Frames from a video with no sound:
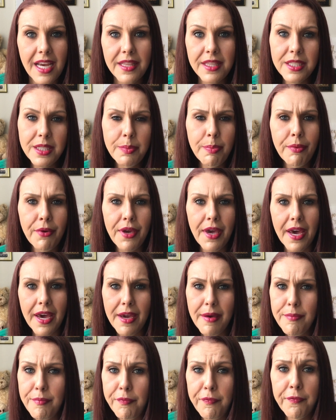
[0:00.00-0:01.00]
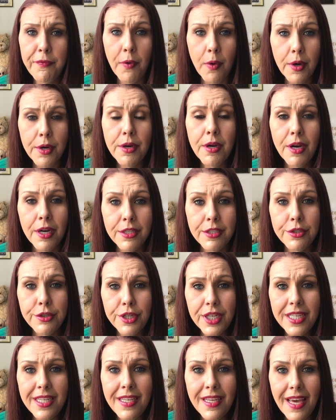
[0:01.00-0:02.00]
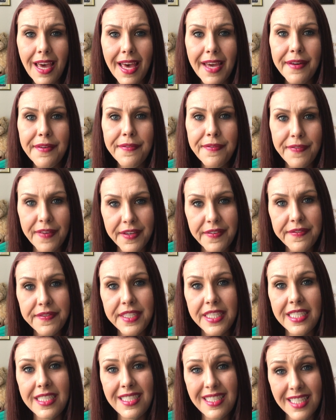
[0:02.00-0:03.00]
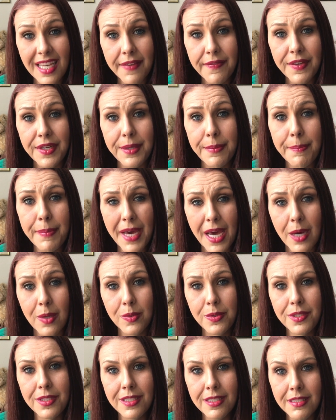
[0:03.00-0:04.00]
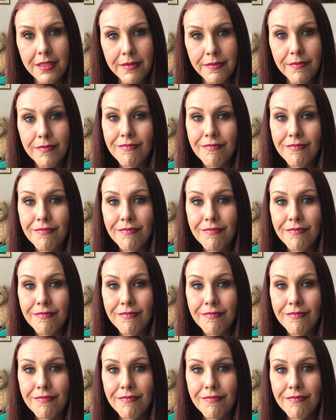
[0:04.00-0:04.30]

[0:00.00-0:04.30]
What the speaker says: at this point I am 457 pounds.